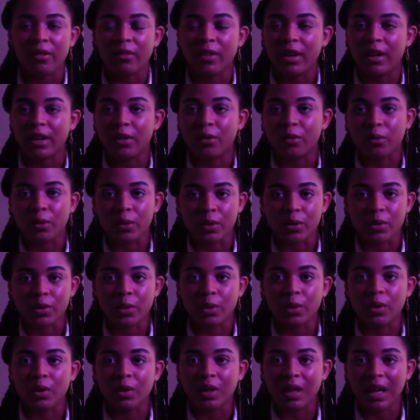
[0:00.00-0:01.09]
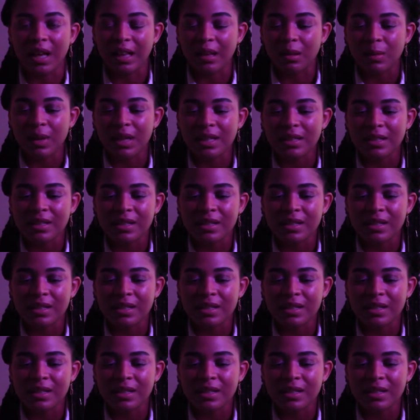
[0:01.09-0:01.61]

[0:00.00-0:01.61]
very crucial element.